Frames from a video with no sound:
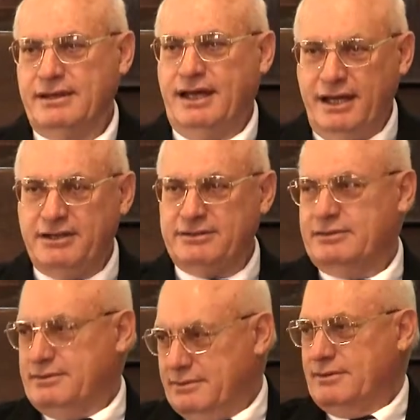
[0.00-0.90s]
Eight,
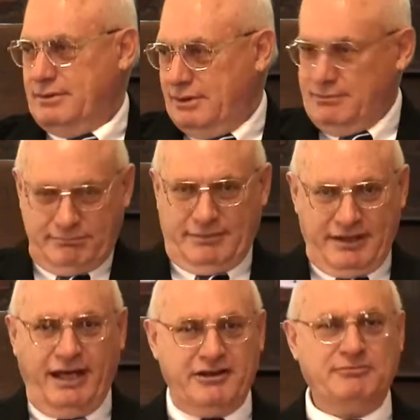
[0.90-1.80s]
like the
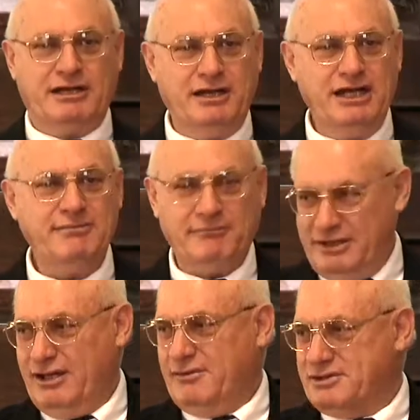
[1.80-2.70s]
eighth millennium, we
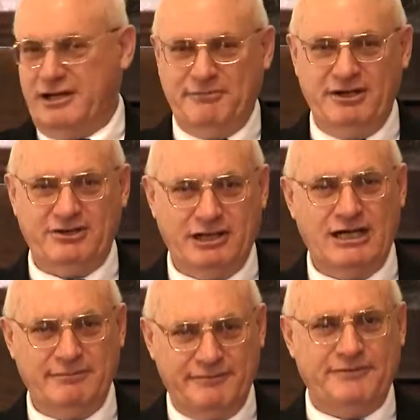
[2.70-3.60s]
know is going to be a
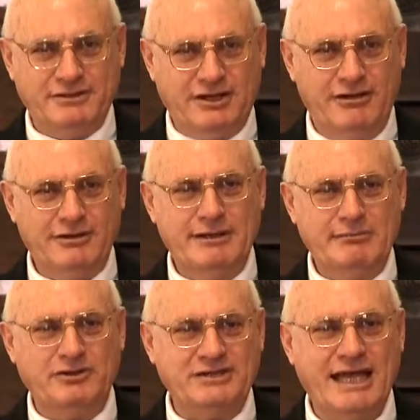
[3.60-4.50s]
time of total
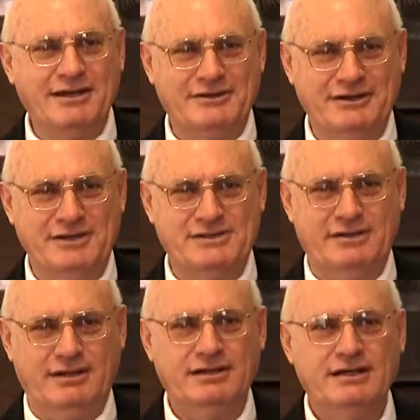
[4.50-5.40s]
immortality, isn't
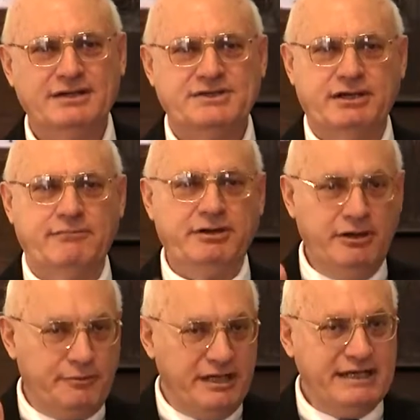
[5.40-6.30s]
it? So when
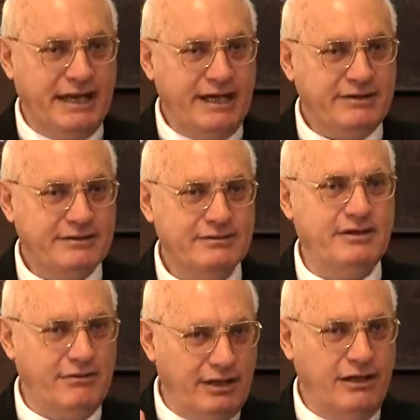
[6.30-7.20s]
you read eight,
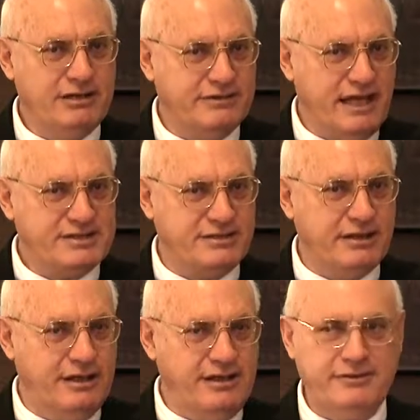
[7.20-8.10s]
you know that that's the
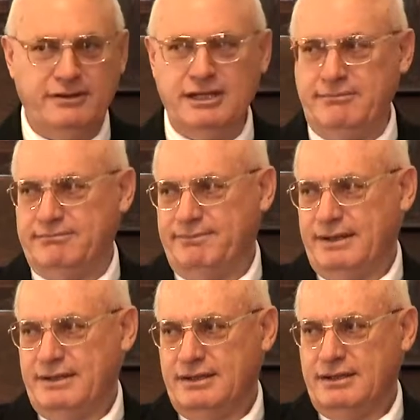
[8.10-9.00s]
key thing.
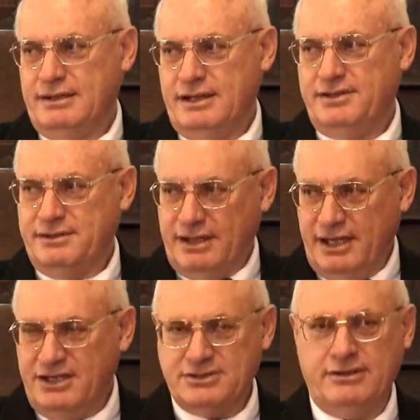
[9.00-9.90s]
And
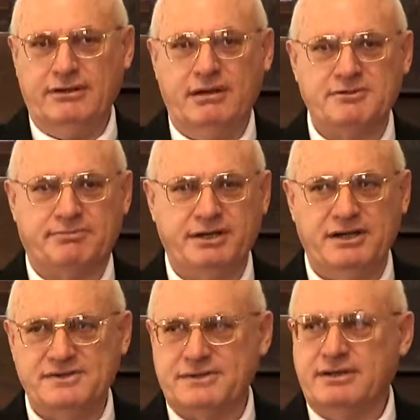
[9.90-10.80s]
eight times bread
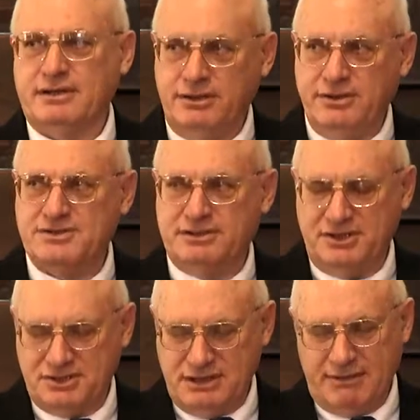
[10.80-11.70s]
is used in
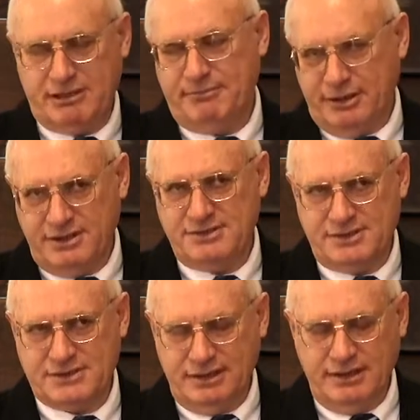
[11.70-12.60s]
this chapter because, you
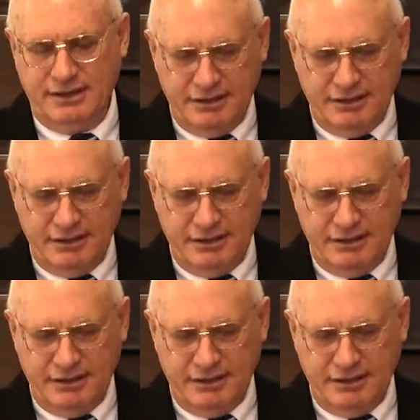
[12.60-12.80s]
see,